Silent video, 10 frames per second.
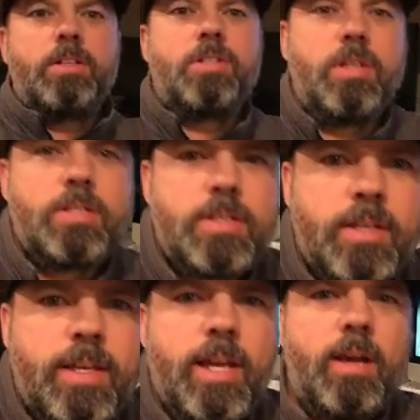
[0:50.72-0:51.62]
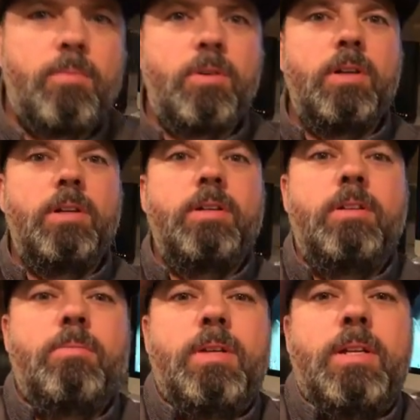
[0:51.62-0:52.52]
adjust the camera a little
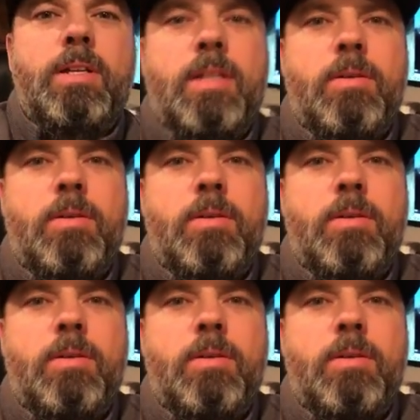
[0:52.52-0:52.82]
bit. I think we're